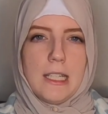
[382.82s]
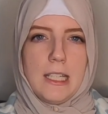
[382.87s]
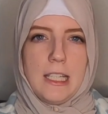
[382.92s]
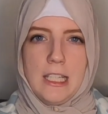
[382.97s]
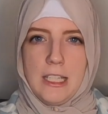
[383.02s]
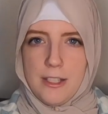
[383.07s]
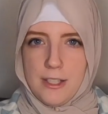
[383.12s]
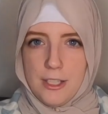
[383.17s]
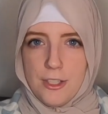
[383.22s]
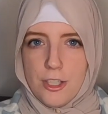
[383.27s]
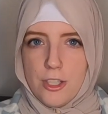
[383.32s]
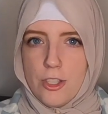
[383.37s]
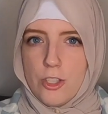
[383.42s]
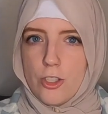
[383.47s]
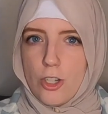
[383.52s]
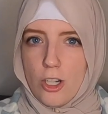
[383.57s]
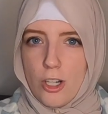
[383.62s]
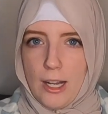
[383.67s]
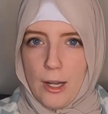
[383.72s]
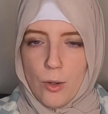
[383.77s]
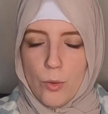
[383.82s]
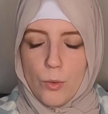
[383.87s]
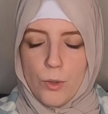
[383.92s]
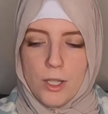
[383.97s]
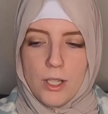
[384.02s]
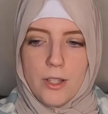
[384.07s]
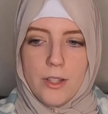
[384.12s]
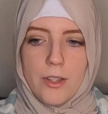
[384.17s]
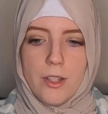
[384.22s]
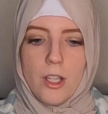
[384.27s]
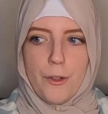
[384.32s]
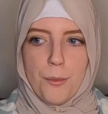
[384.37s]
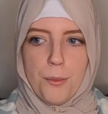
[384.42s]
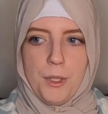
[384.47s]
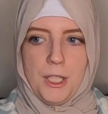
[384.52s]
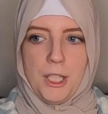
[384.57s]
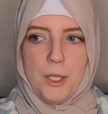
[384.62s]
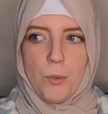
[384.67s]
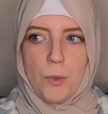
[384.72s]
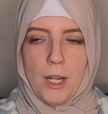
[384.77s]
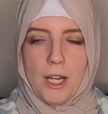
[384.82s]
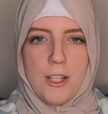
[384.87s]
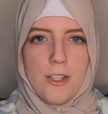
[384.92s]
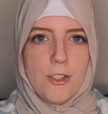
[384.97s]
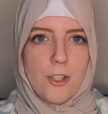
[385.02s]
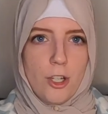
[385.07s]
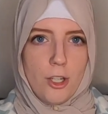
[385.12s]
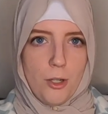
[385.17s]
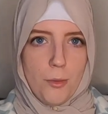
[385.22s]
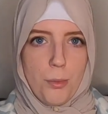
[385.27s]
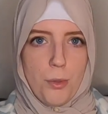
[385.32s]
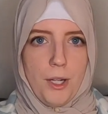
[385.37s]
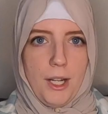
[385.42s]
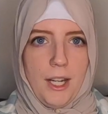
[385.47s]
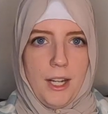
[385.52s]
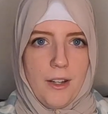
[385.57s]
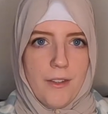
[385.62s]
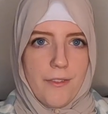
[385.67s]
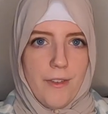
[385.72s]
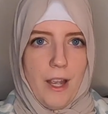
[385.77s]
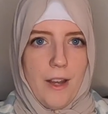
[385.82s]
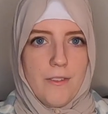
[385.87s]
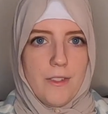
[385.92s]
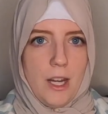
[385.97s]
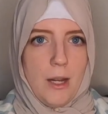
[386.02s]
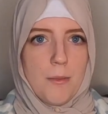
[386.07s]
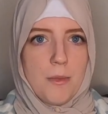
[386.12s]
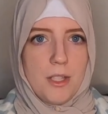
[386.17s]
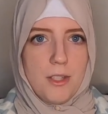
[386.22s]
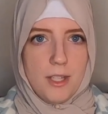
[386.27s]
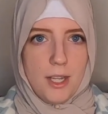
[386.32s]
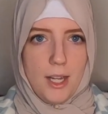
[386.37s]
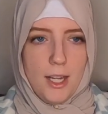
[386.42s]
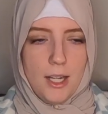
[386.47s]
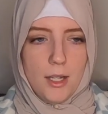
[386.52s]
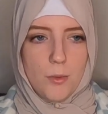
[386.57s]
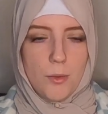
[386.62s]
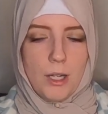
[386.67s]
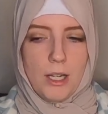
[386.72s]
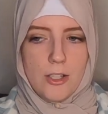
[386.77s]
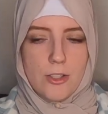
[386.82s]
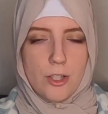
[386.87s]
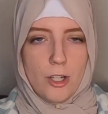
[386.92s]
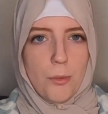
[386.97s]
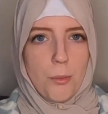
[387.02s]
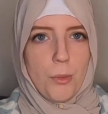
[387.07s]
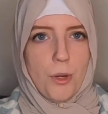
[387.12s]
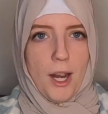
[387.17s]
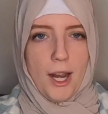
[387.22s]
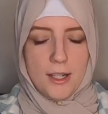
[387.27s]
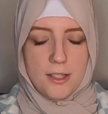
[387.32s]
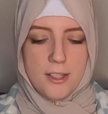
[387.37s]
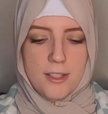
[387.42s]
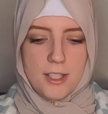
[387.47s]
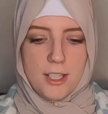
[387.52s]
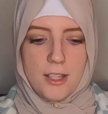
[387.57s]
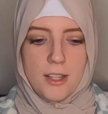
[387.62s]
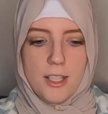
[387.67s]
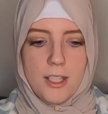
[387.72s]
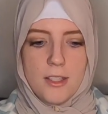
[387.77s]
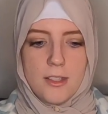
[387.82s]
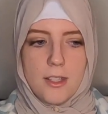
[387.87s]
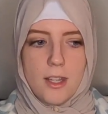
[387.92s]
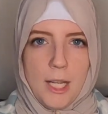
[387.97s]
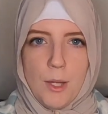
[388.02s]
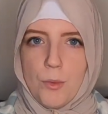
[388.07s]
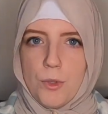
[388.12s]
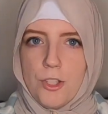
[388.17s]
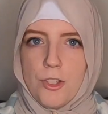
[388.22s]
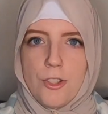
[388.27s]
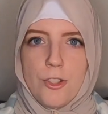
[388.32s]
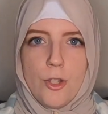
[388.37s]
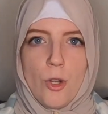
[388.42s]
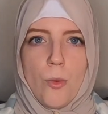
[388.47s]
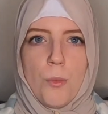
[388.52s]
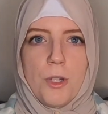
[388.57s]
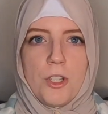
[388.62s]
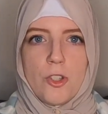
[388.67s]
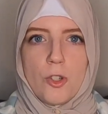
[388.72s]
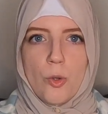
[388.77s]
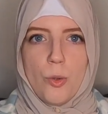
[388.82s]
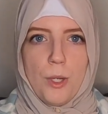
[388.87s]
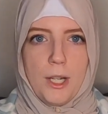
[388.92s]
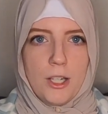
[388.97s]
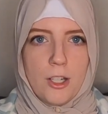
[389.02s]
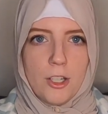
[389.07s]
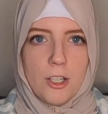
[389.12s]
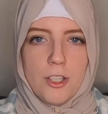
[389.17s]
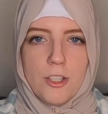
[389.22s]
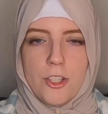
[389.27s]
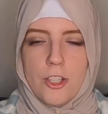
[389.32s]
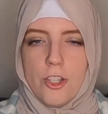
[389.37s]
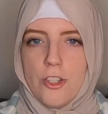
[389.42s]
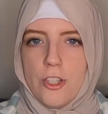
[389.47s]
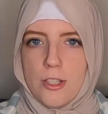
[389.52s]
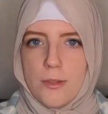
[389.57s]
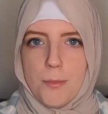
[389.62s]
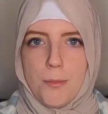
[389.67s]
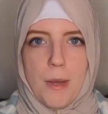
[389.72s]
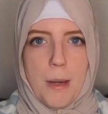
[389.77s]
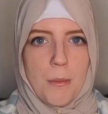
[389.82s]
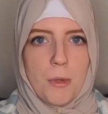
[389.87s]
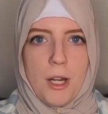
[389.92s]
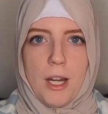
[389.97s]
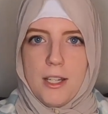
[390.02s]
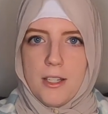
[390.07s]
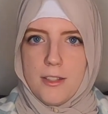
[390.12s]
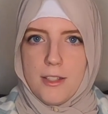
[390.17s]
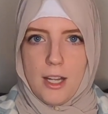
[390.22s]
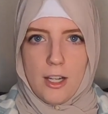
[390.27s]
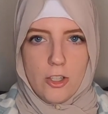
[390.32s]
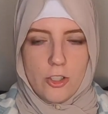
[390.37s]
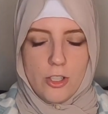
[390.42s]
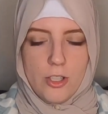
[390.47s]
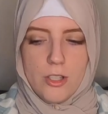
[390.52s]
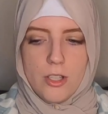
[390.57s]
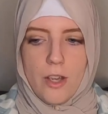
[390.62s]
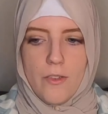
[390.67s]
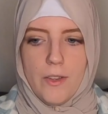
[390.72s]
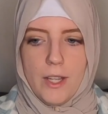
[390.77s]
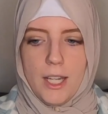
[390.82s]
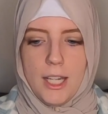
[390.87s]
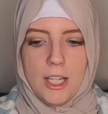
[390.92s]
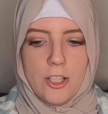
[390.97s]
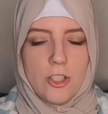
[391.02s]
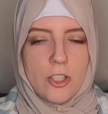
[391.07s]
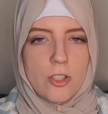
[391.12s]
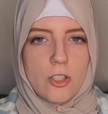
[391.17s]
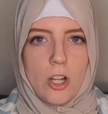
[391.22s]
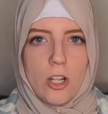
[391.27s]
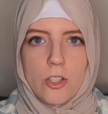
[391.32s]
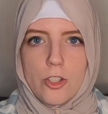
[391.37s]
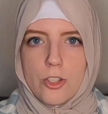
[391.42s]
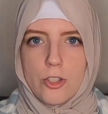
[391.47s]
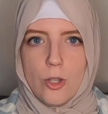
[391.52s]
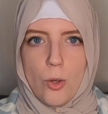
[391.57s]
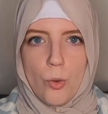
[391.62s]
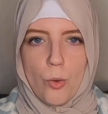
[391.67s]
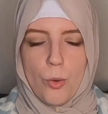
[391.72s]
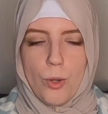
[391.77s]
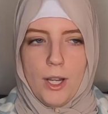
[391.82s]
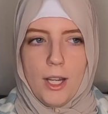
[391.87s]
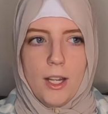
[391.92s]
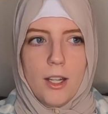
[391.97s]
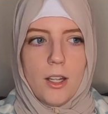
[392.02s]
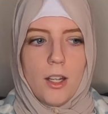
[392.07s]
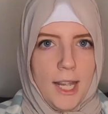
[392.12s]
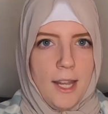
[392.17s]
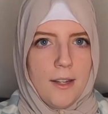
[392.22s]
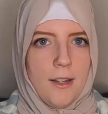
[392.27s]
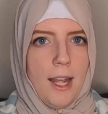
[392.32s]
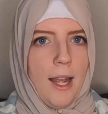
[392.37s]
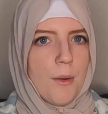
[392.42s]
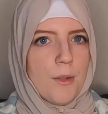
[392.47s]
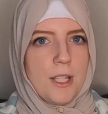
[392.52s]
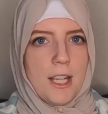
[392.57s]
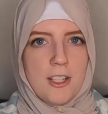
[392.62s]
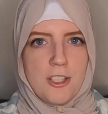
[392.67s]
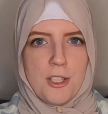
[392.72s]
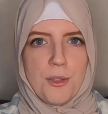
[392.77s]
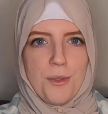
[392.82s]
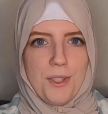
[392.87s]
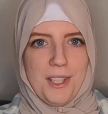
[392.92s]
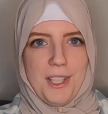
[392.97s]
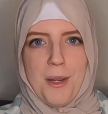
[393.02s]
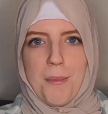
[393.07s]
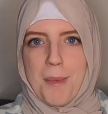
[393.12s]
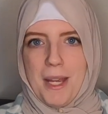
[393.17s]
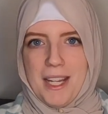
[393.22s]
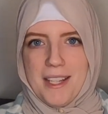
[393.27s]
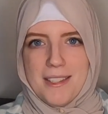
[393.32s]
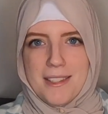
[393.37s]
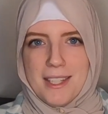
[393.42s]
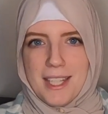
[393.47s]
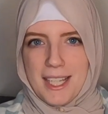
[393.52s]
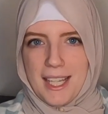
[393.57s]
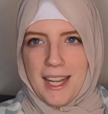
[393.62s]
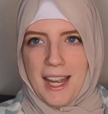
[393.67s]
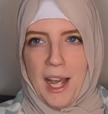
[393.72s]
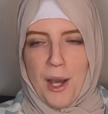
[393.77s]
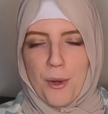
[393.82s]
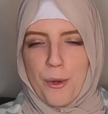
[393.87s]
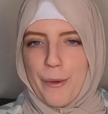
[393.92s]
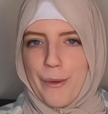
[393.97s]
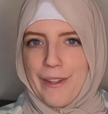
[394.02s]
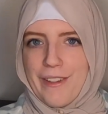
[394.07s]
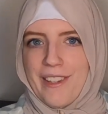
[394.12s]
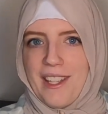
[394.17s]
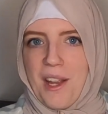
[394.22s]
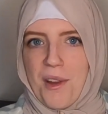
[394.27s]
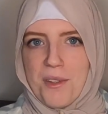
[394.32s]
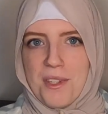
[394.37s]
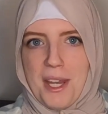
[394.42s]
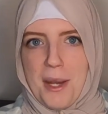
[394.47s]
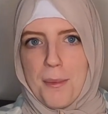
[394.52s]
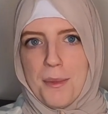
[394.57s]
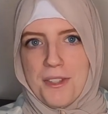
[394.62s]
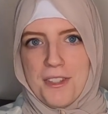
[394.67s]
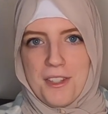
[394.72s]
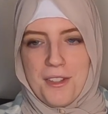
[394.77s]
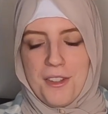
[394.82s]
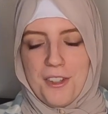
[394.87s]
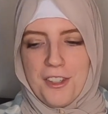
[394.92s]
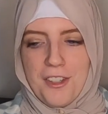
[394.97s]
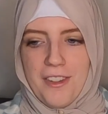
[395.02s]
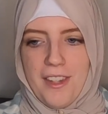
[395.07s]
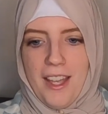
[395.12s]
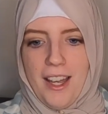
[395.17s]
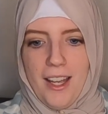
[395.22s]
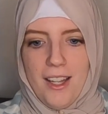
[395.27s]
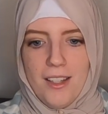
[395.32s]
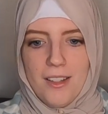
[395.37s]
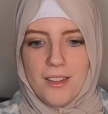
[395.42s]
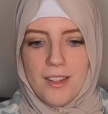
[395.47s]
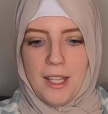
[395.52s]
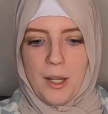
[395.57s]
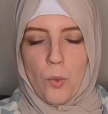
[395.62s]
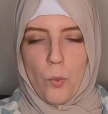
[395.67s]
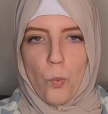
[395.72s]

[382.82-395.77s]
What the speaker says: easy to start out with. For me, when I started praying 5 times a day, when I started practicing this, it was so much quicker to just memorize sections of it. It just got so quick. And I was actually really amazed like at how quickly I was able to learn that, like